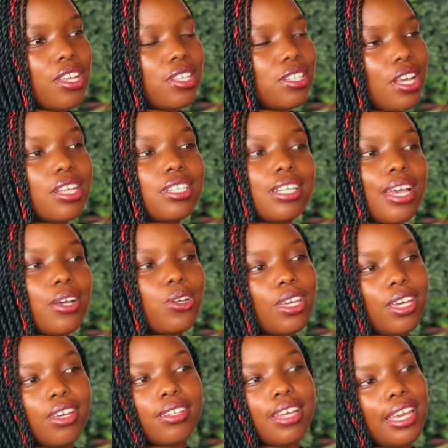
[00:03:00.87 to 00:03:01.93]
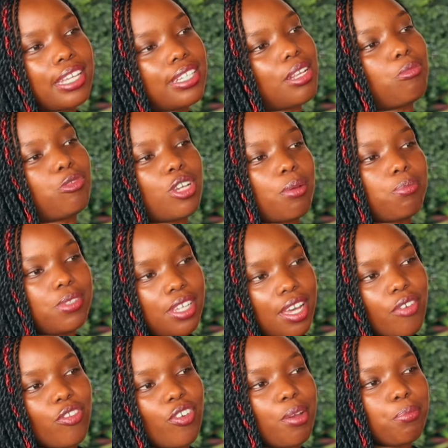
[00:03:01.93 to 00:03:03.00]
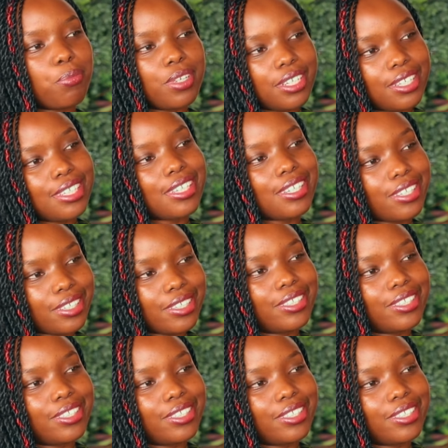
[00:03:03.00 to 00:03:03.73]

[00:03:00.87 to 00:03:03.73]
So I was like, okay, I guess I'm trapped here for a bit.